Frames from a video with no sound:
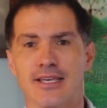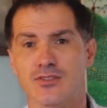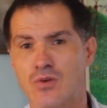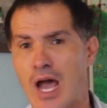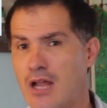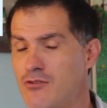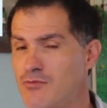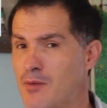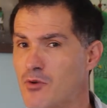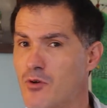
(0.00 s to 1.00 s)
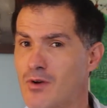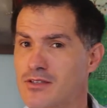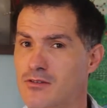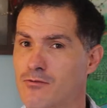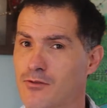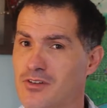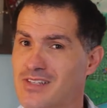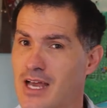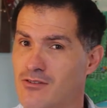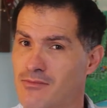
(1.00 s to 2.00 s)
Easter Island, remember, was over a
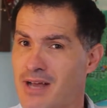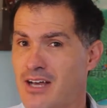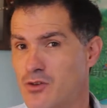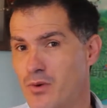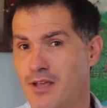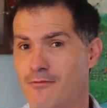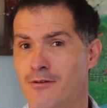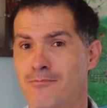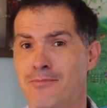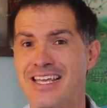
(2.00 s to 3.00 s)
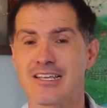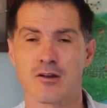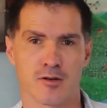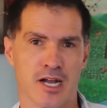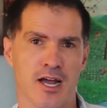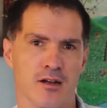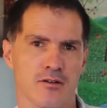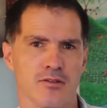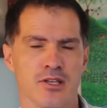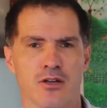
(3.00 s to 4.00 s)
thousand miles away from Pitcairn
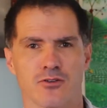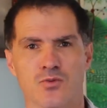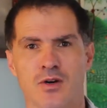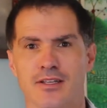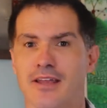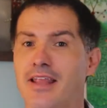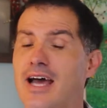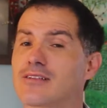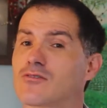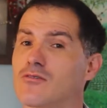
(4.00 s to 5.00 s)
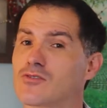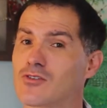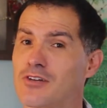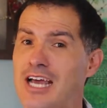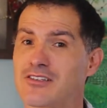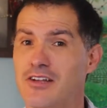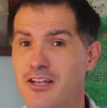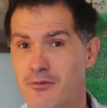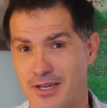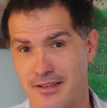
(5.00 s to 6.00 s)
Island, the nearest one, and that's also an
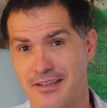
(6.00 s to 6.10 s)
isolated one.